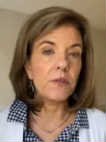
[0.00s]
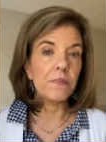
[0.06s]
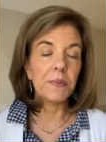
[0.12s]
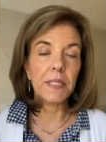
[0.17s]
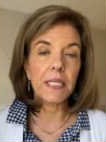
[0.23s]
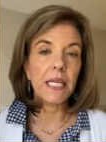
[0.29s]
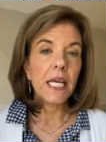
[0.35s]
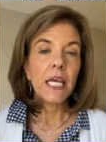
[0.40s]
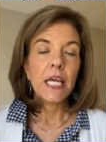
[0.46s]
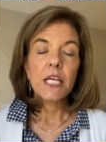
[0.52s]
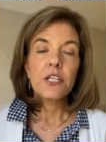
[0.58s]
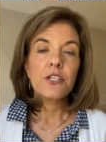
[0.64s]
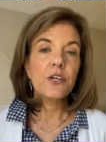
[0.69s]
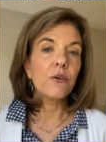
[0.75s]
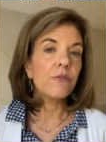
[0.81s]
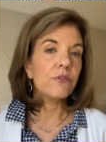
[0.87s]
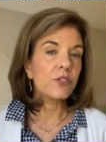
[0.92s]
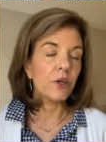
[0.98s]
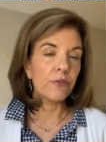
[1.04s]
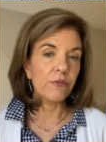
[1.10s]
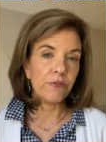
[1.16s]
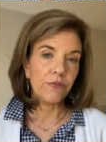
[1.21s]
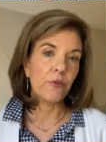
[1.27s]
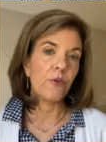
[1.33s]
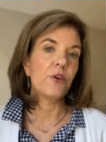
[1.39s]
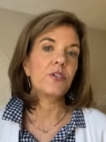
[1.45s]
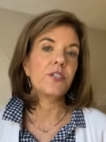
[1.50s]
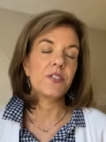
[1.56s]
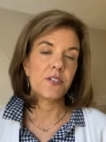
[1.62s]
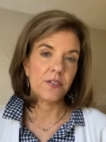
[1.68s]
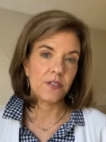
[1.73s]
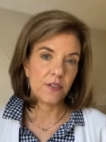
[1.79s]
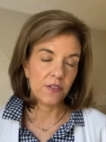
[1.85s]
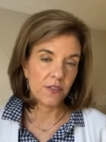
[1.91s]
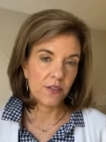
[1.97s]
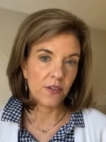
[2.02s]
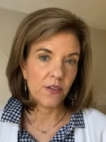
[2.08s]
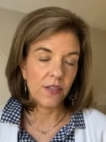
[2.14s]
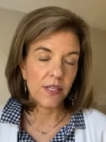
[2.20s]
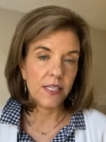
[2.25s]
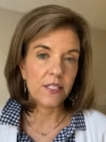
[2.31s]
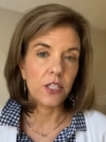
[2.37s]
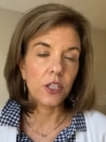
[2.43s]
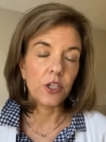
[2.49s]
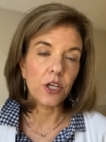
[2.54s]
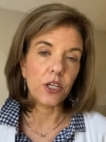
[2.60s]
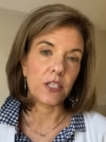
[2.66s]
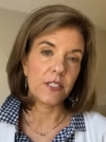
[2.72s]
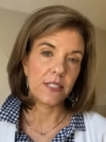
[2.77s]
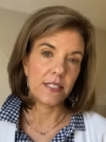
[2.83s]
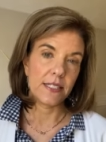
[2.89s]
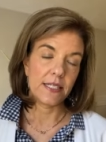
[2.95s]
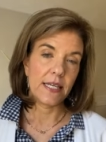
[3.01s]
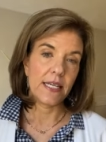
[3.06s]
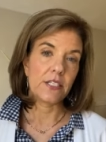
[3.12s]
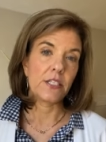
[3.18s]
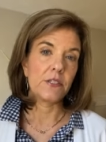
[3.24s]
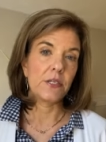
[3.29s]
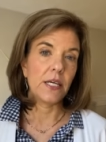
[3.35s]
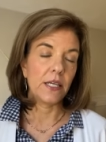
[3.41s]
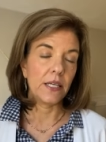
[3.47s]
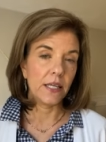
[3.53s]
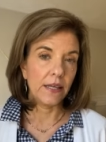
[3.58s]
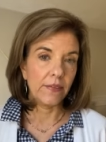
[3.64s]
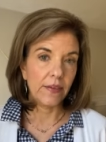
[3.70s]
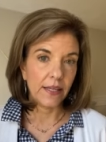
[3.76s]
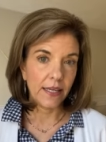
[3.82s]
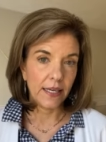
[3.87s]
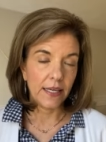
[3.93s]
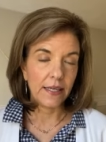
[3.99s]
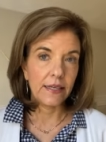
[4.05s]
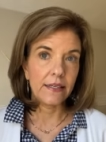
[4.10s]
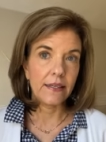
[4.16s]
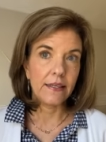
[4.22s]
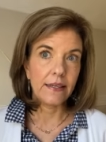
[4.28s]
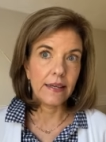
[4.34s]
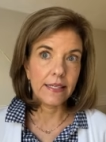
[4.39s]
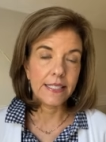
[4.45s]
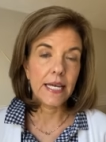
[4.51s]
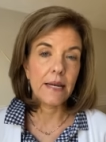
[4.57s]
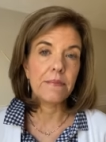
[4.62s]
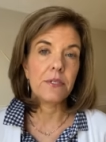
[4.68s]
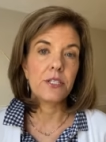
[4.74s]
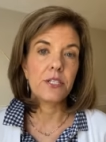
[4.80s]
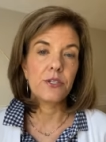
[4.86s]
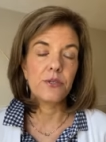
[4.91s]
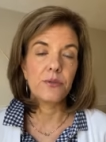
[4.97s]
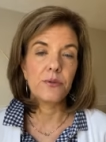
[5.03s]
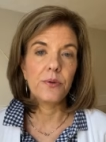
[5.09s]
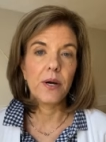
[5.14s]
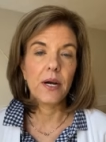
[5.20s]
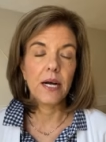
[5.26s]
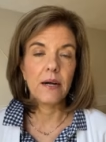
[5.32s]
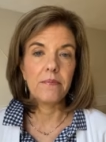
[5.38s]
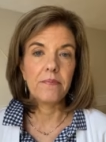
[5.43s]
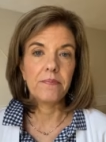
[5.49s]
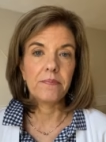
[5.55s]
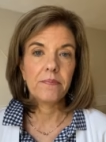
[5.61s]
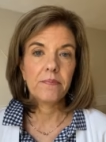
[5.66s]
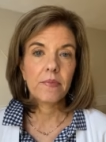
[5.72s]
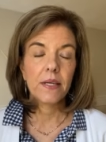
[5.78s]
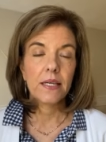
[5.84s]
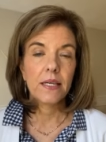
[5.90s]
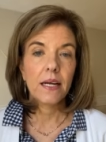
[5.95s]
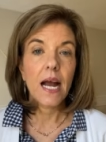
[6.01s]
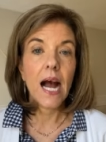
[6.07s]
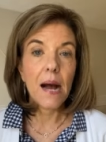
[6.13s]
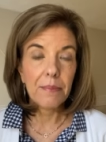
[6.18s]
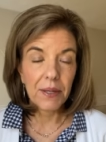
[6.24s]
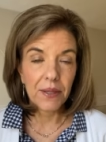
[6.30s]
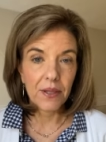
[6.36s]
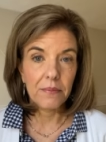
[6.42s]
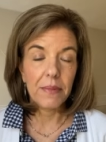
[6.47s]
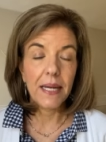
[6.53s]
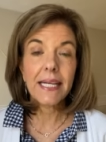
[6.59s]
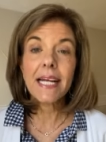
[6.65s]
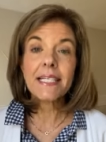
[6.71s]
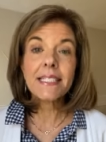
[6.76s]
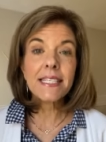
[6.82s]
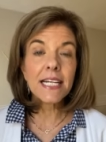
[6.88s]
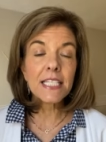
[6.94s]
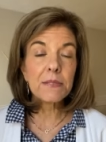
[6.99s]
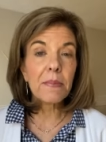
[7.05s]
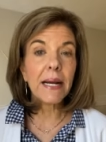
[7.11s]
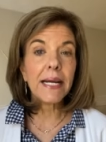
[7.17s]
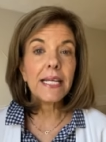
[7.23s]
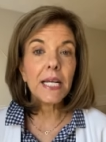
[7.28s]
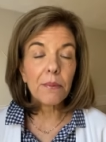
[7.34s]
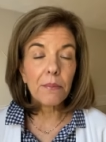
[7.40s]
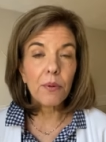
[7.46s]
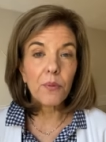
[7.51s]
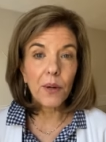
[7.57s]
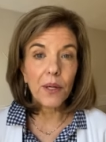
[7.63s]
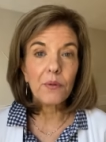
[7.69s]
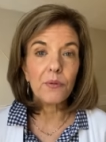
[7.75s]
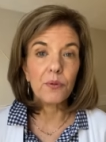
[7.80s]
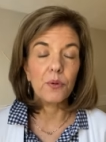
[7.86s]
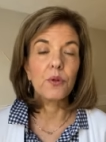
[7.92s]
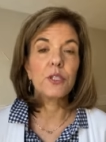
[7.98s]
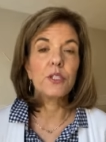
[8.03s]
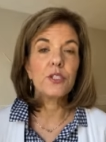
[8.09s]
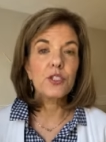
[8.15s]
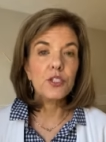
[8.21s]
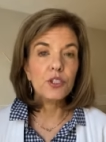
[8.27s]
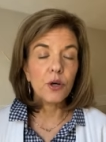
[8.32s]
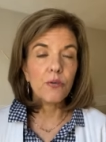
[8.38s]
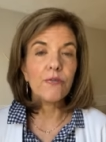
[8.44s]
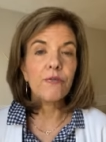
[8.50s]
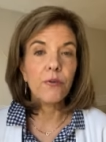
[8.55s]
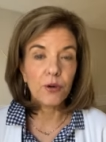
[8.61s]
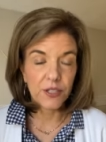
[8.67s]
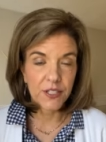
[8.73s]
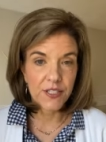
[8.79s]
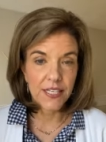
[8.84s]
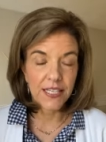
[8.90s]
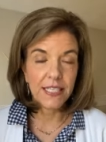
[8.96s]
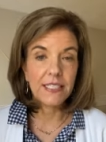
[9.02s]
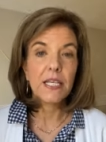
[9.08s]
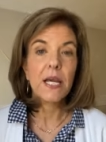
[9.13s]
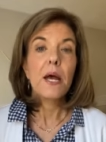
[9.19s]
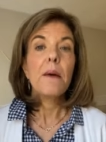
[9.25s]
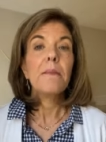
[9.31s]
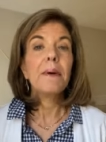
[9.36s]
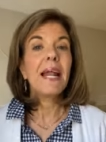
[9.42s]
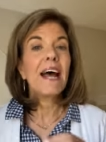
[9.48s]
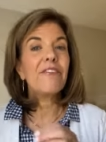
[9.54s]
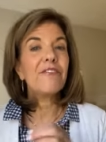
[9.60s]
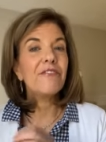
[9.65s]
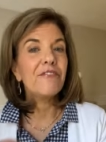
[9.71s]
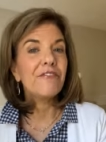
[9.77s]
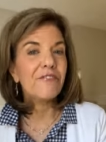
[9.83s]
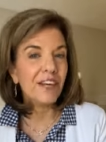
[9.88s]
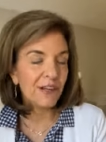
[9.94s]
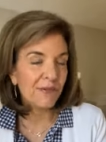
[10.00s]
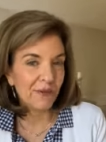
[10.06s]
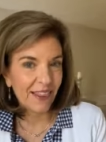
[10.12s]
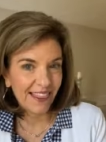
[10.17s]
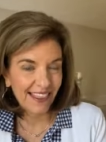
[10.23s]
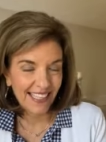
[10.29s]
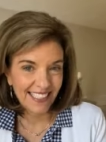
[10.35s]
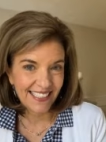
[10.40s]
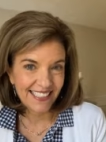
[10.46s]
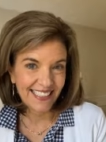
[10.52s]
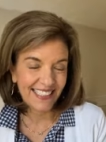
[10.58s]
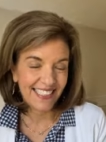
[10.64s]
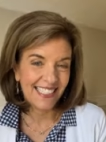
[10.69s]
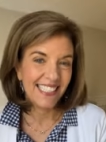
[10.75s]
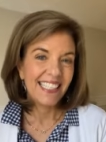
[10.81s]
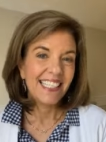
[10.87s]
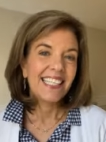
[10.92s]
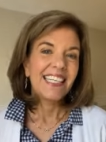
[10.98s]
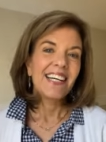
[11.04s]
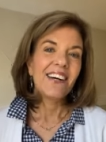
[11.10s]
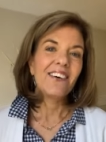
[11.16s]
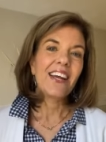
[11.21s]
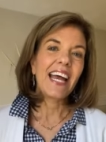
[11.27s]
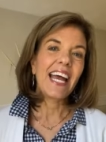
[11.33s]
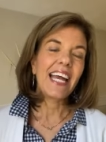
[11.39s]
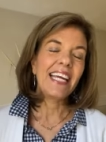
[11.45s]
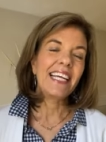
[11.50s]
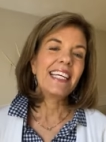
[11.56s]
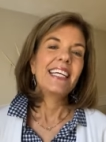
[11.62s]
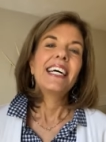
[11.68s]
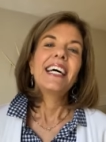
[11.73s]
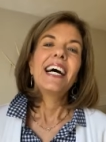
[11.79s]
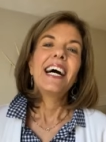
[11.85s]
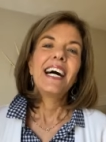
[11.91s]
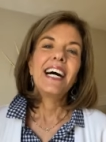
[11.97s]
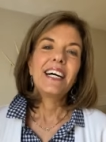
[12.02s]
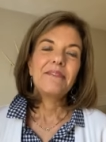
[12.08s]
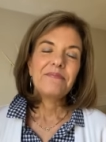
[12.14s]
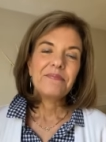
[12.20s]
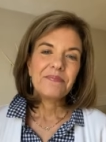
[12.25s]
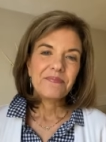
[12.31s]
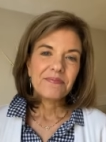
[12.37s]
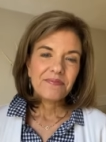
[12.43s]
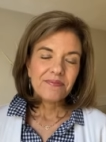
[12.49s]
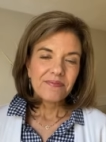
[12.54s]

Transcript: but don't don't force these looks to, in an in a, in attempt to um, copy them. I guess that's my number one rule: is don't force things, but have fun with things okay? Um,